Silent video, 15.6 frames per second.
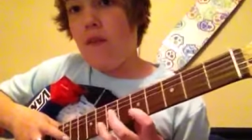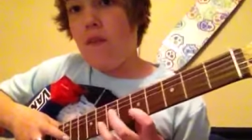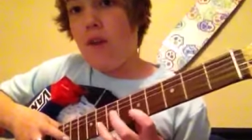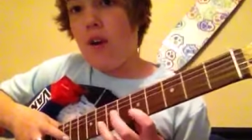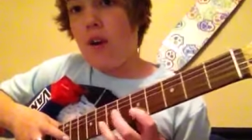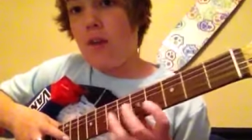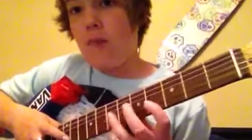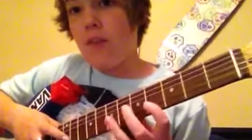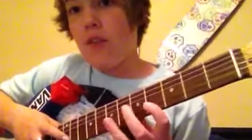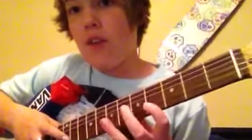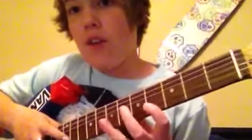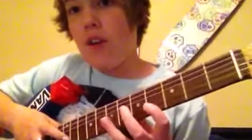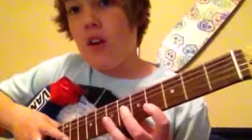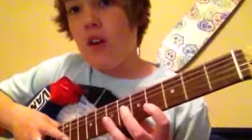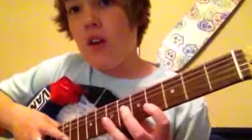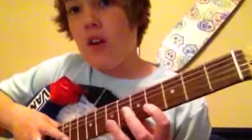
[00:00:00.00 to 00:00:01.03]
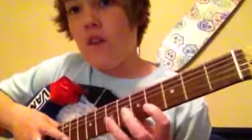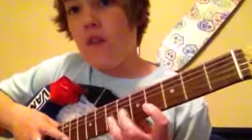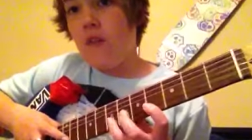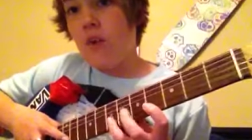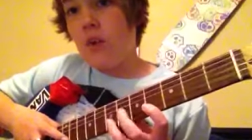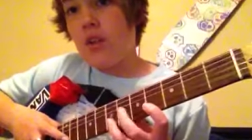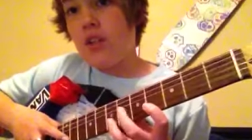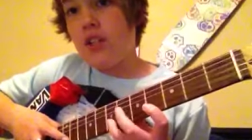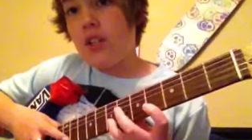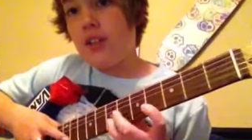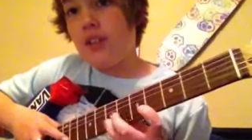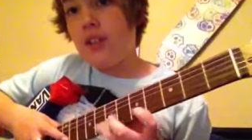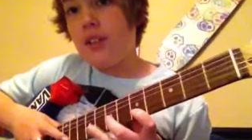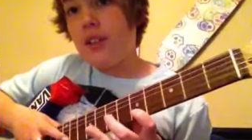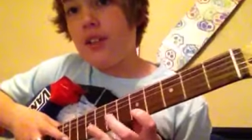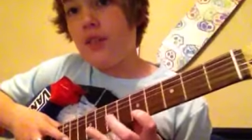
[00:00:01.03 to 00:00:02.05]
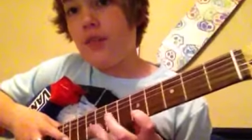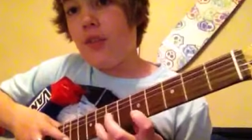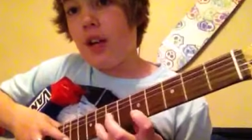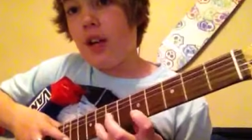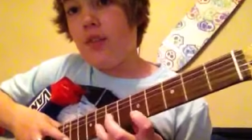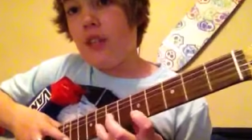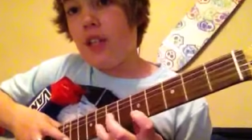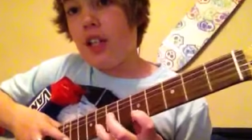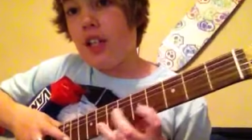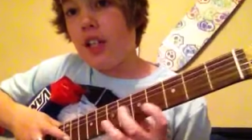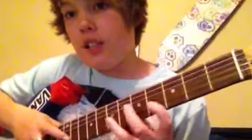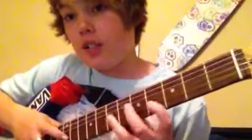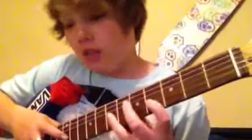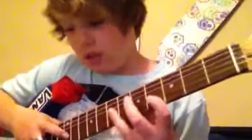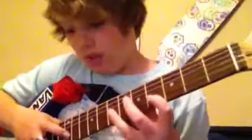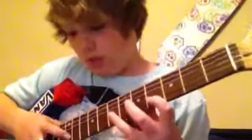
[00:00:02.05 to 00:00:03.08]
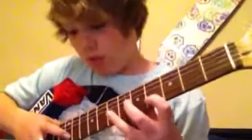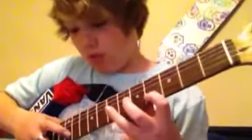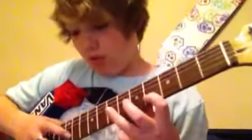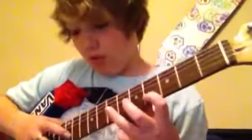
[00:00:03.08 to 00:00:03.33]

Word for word: um, four and seven, and five and eight. So.